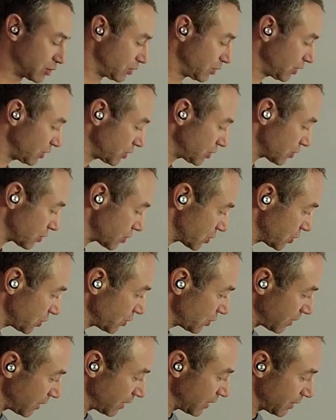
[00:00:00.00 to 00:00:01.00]
You need to
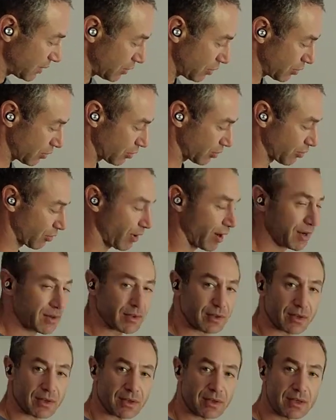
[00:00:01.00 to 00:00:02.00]
tune in your
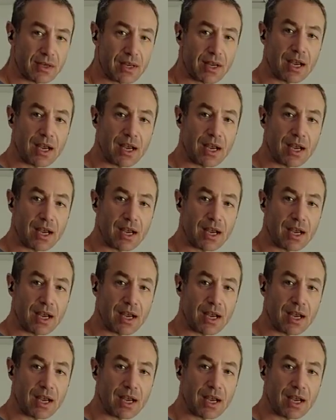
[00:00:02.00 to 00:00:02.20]
grinder,